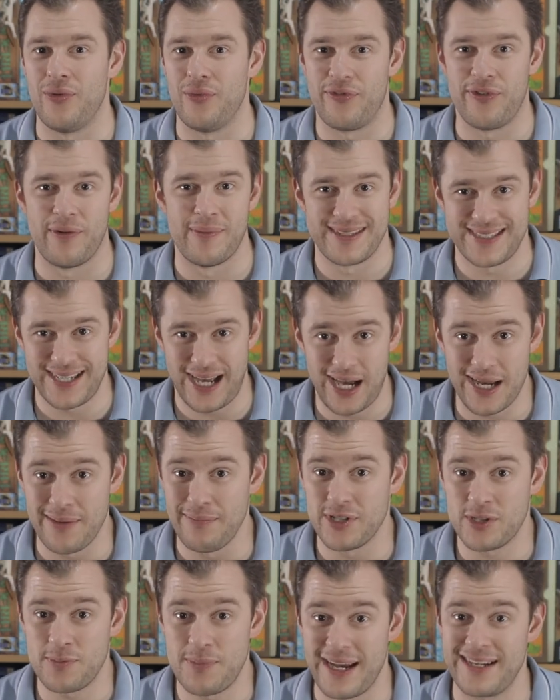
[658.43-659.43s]
from a time
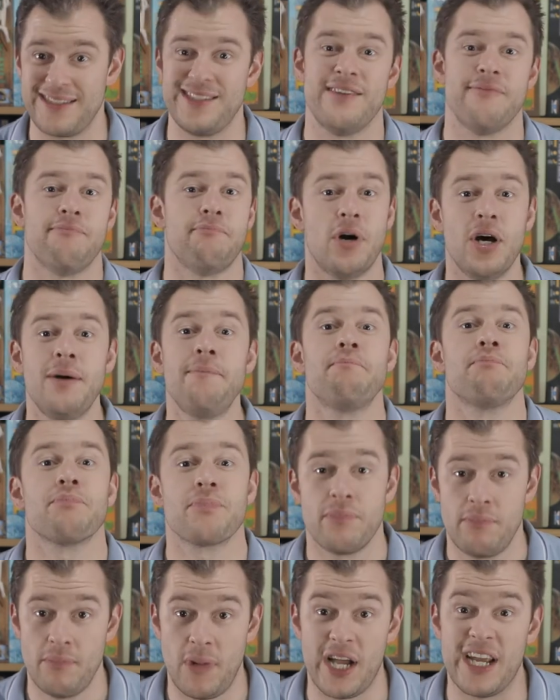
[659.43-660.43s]
perspective. But
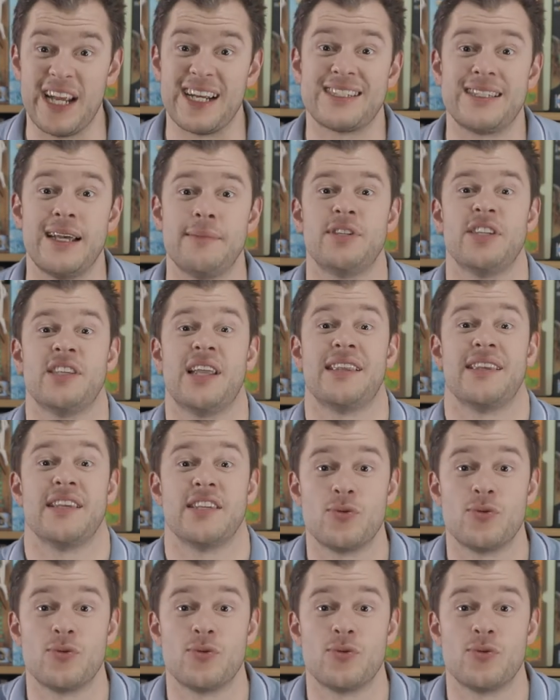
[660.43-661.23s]
I accepted that this